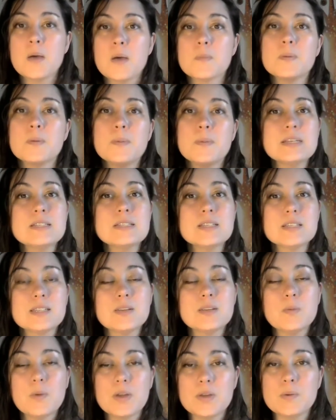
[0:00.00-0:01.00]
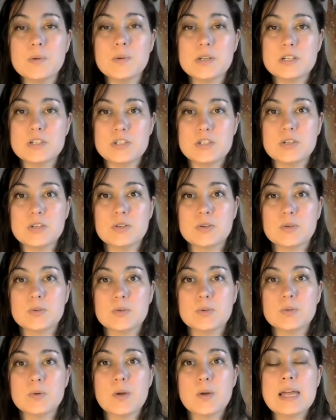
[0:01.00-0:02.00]
But basically what you want to
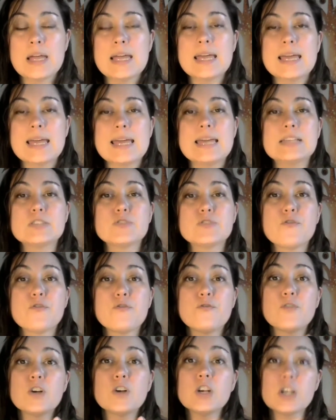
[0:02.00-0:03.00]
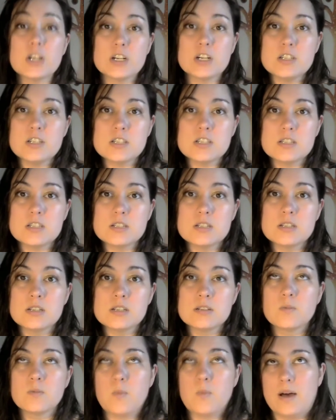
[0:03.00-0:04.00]
do is first
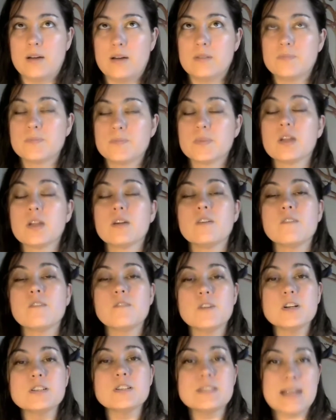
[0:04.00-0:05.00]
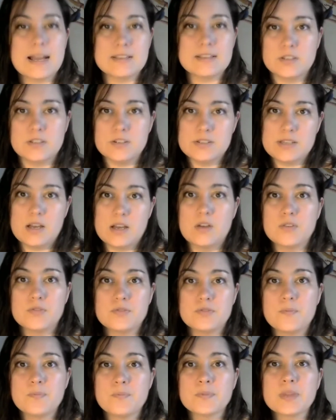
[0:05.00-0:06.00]
ask
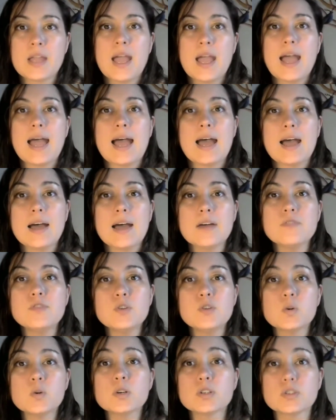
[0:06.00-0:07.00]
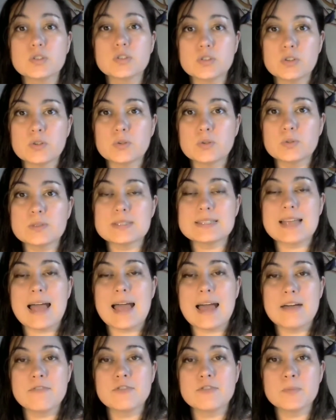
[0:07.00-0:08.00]
yourself, have your glutes
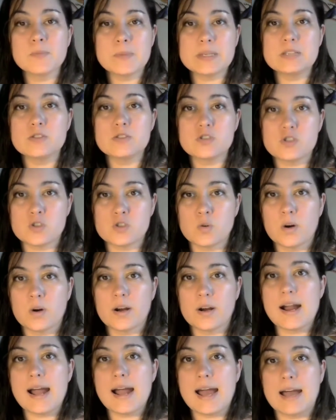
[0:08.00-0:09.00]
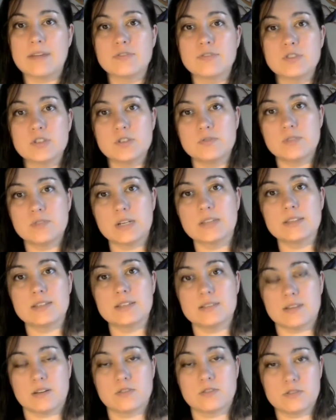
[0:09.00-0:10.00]
ever been sore after you've done
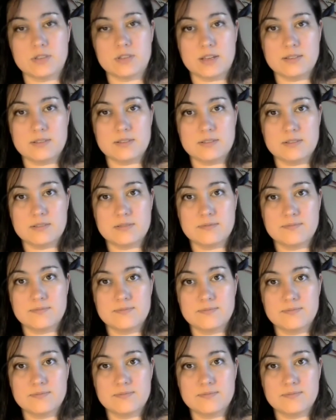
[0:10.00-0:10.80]
these exercises?